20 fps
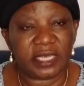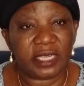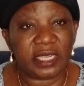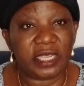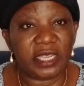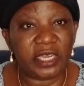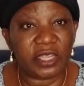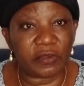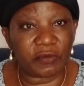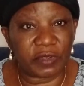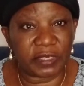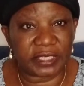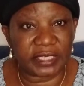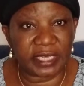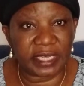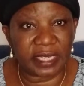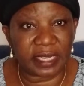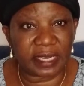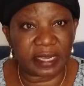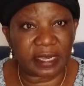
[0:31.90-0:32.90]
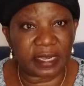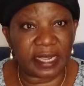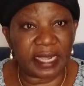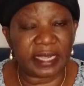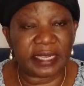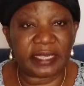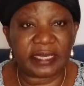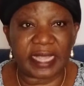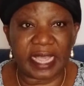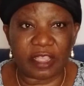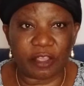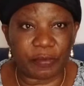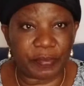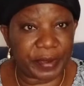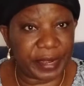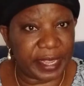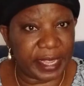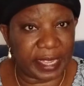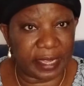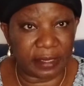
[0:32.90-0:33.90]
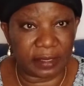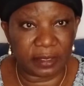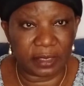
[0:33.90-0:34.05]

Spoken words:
Iniquity can hinder your prayer.